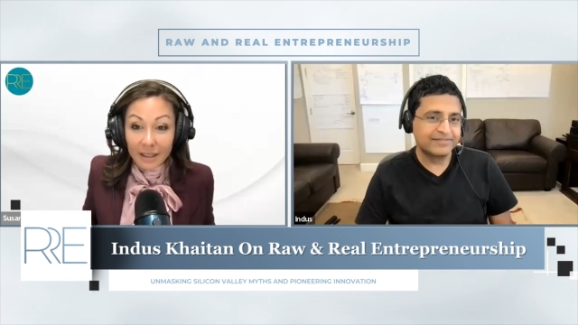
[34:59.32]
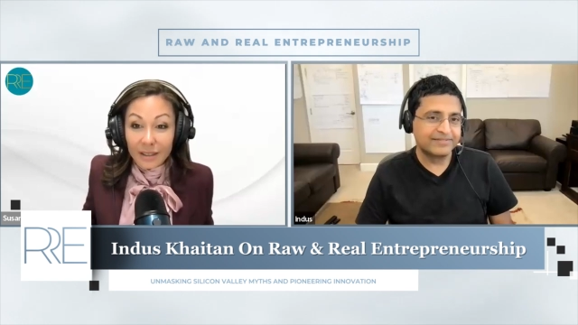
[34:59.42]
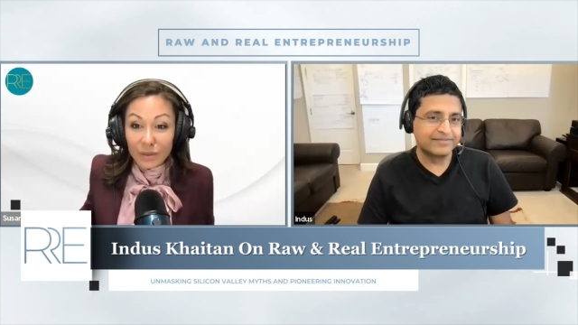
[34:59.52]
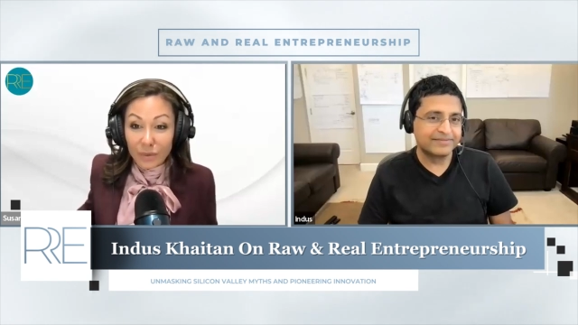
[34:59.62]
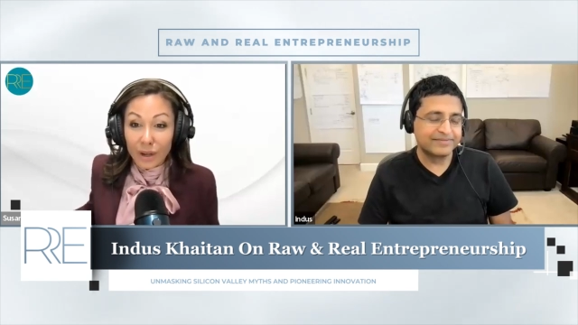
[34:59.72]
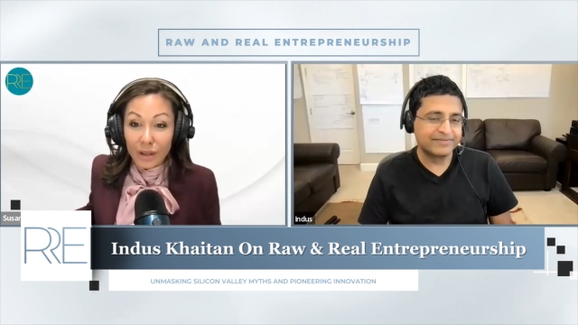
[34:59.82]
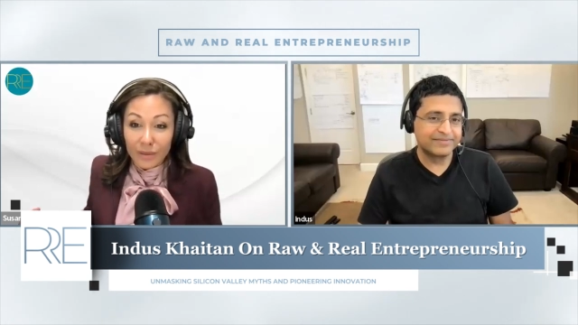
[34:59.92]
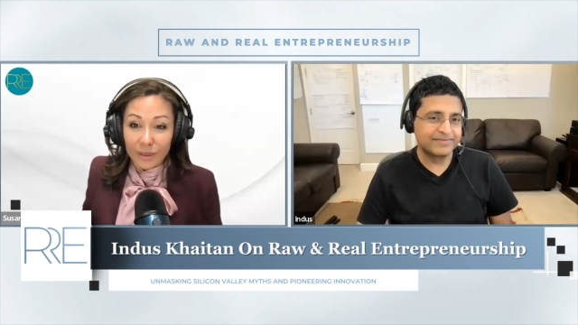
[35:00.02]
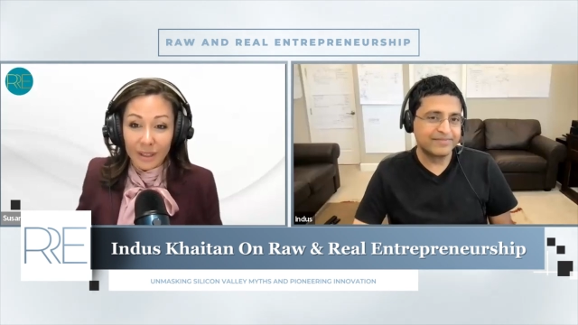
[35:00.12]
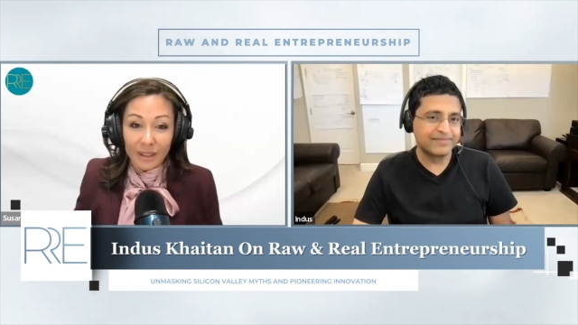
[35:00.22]
Speaker 1: is raw
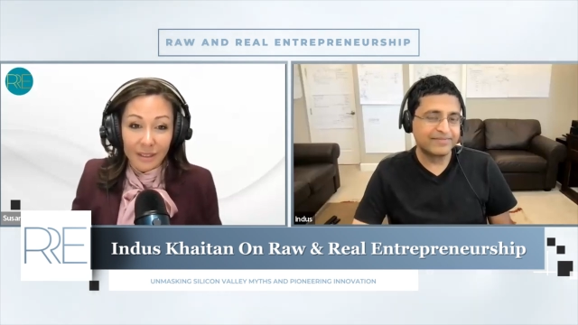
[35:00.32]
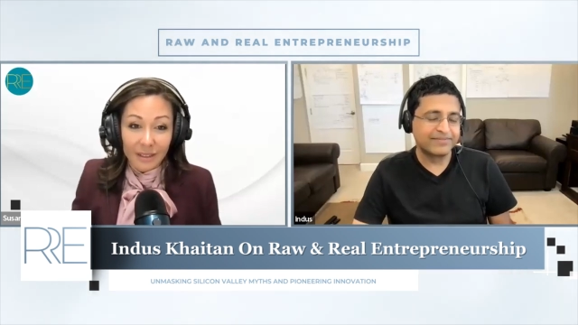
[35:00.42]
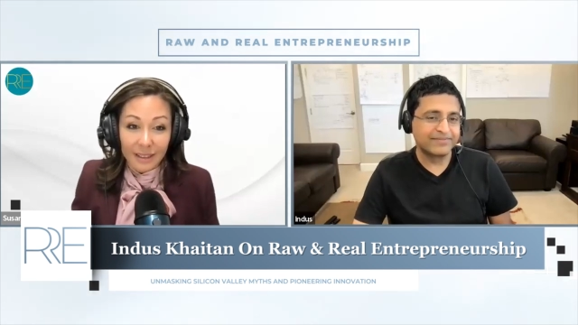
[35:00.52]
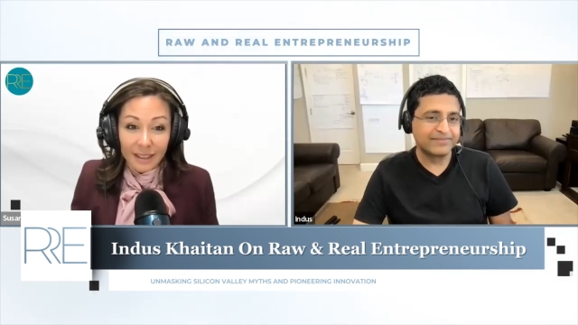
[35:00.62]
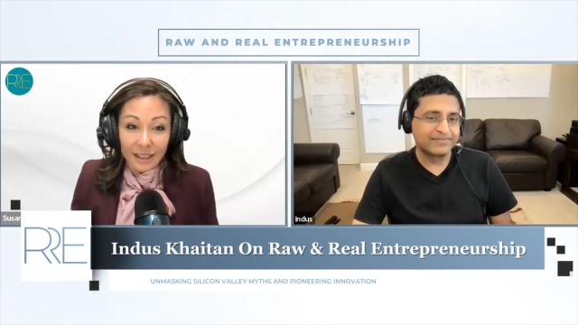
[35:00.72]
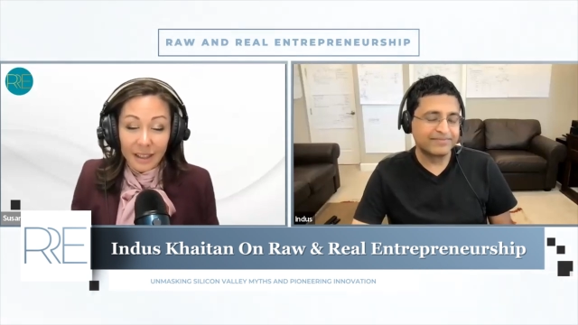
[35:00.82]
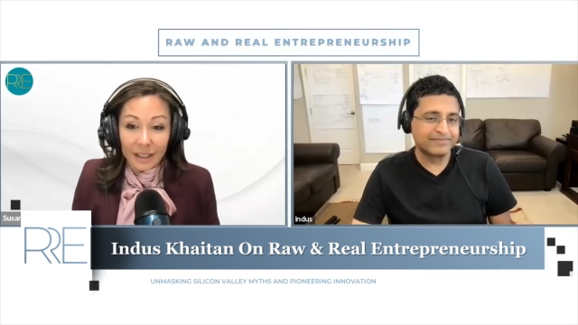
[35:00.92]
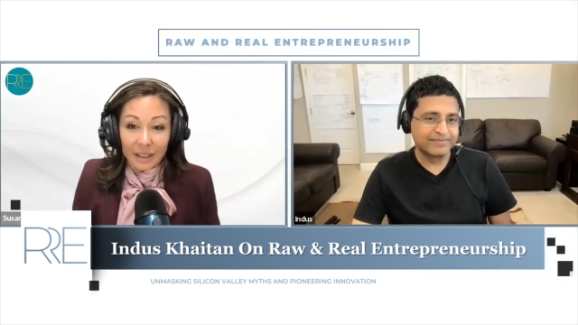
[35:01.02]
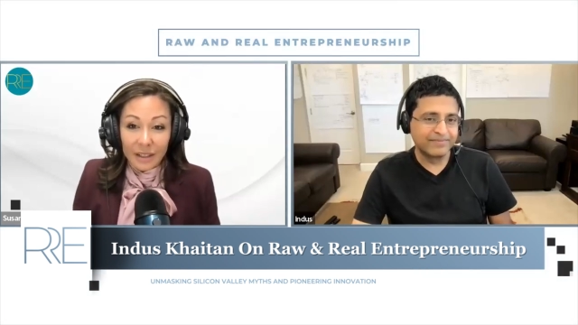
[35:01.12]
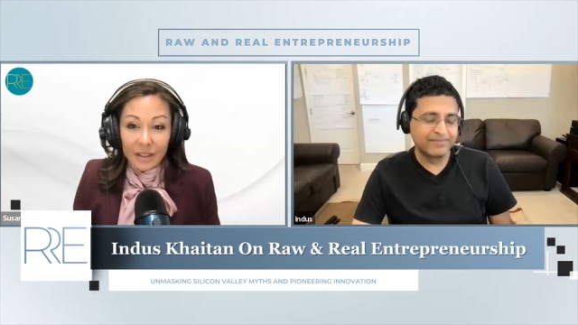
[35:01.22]
and real. Like
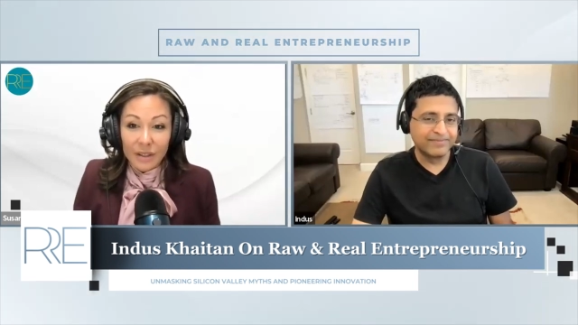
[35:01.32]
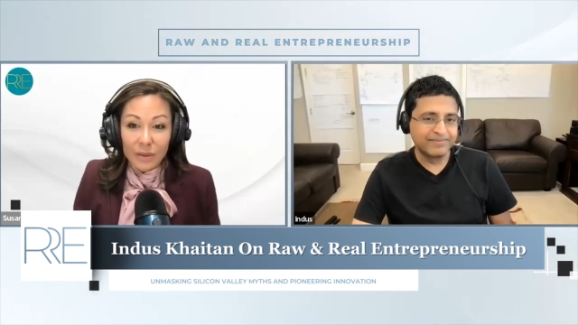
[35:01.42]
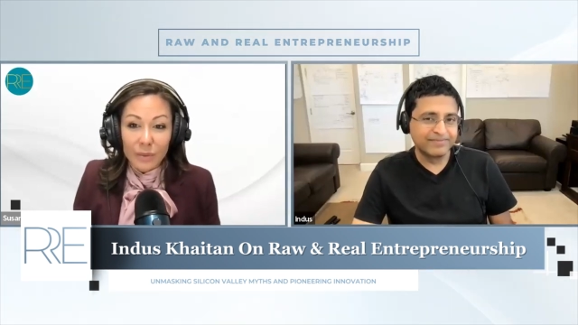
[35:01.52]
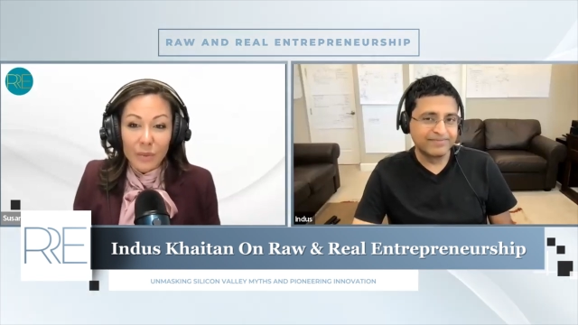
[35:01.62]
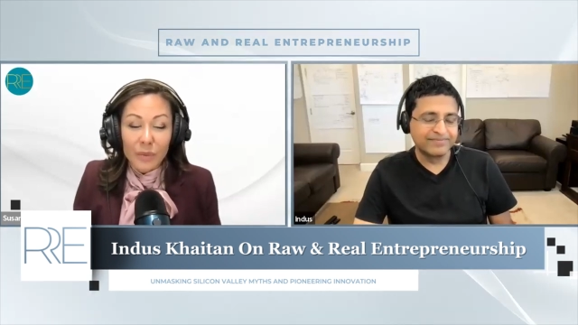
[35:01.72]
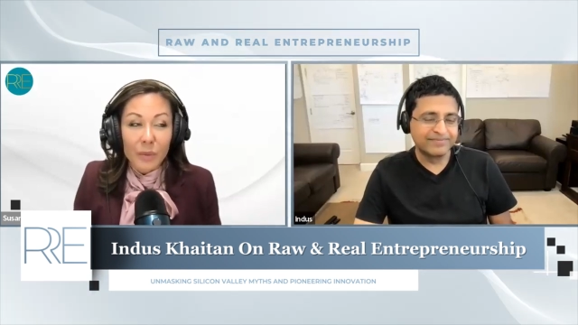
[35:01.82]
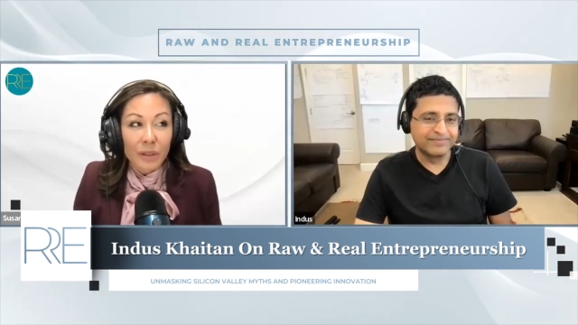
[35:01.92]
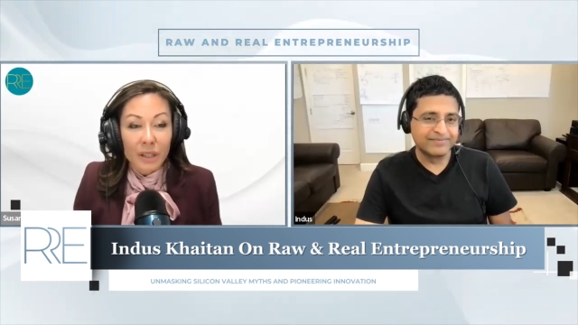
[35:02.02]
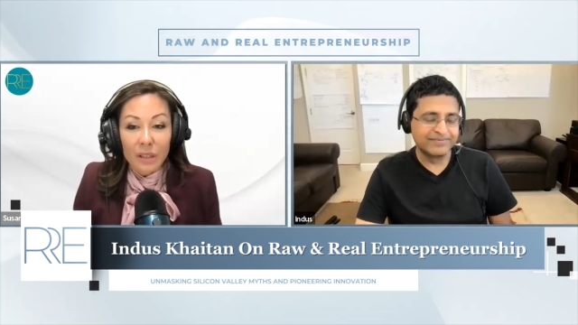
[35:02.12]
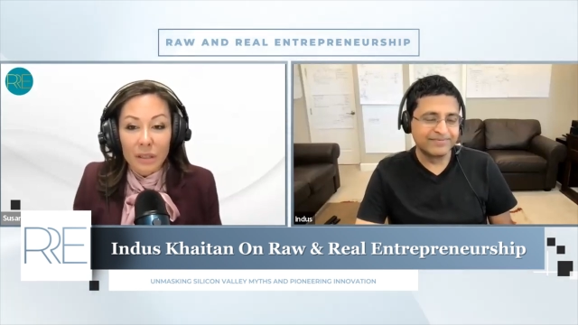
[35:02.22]
you know, when people
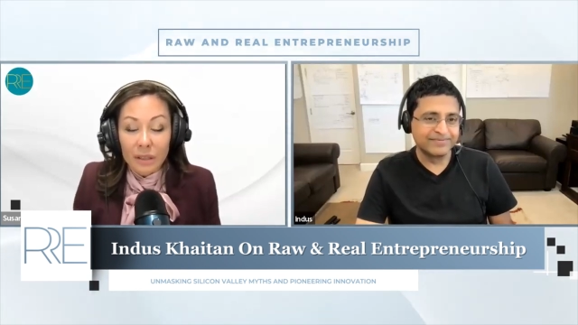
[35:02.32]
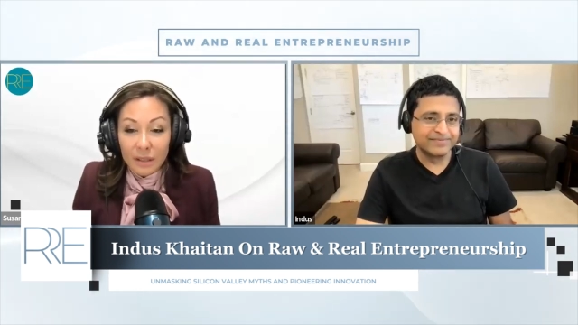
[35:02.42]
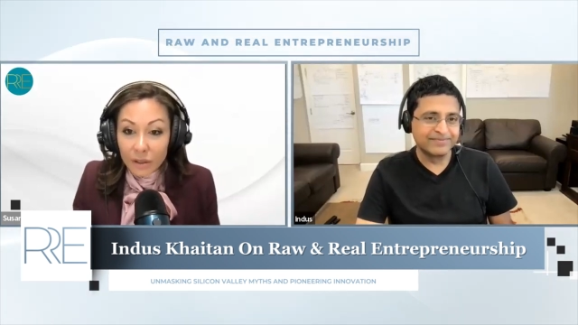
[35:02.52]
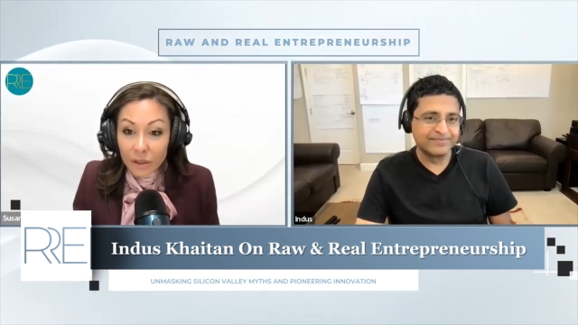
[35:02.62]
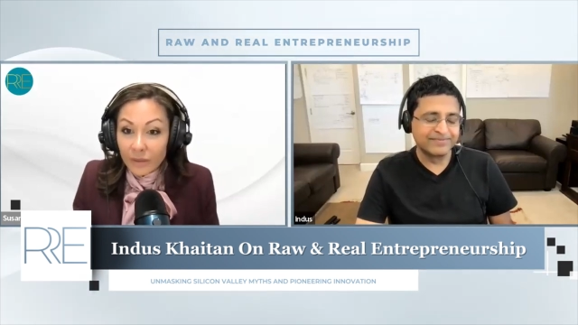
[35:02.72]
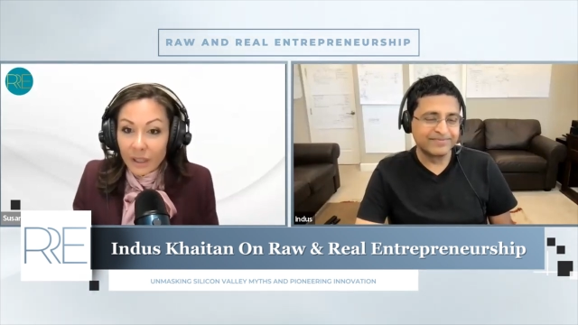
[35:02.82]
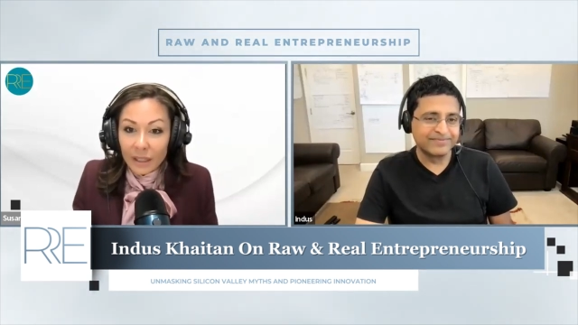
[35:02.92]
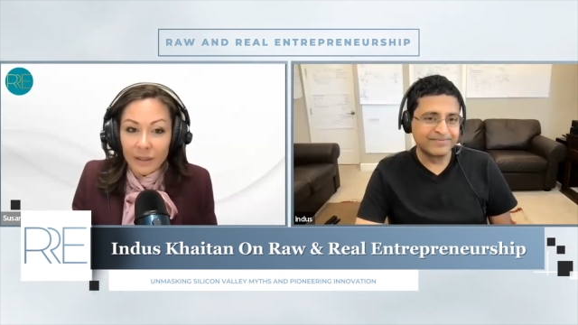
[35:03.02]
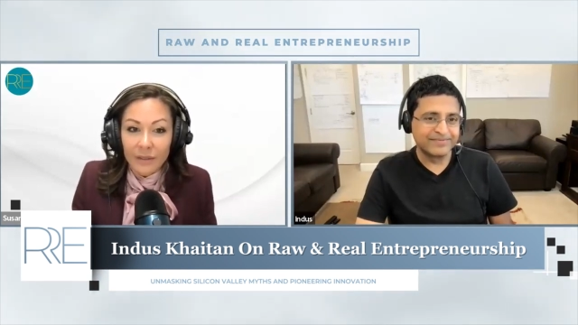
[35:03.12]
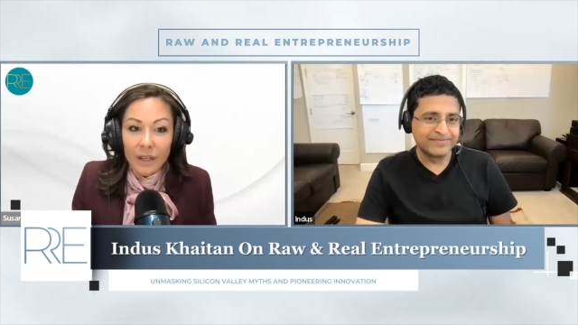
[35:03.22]
hear Silicon
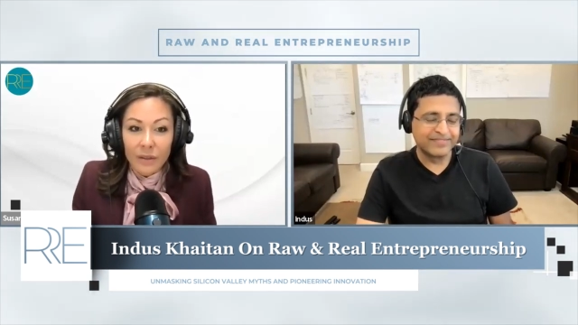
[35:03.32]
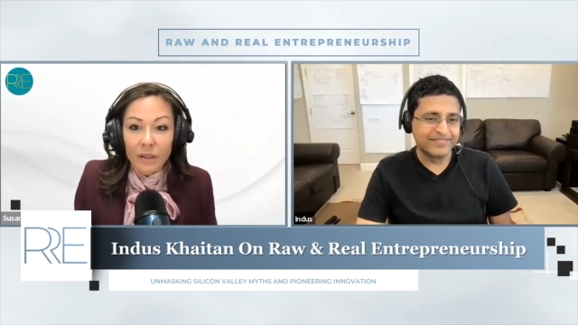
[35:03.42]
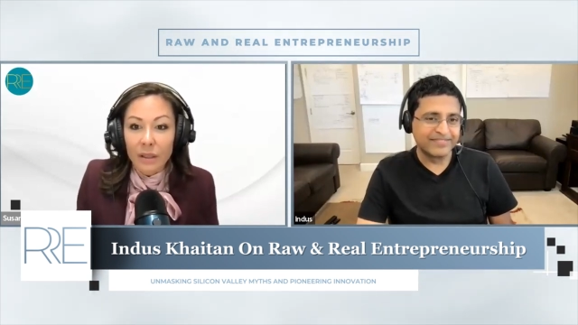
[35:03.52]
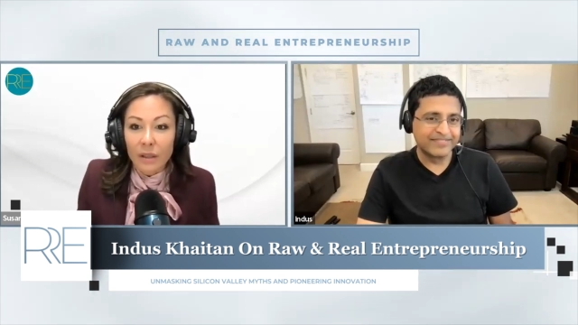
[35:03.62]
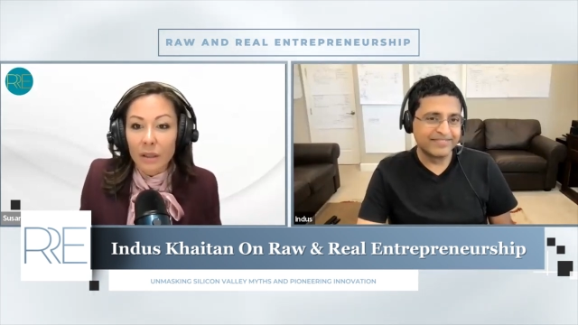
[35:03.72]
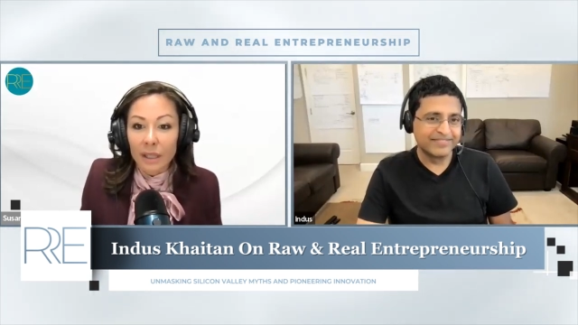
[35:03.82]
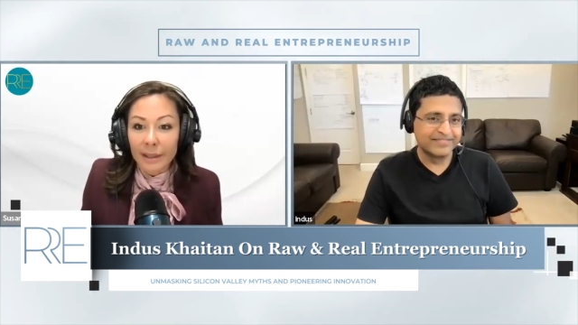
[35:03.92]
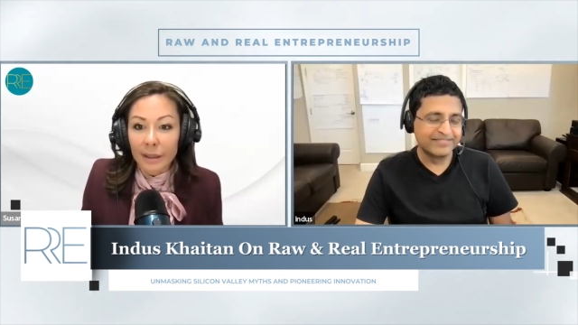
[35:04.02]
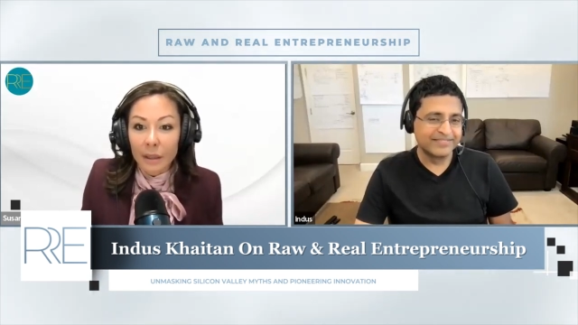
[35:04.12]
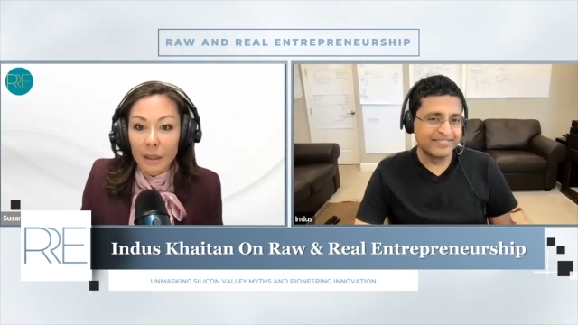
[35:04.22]
Valley founder, they're like,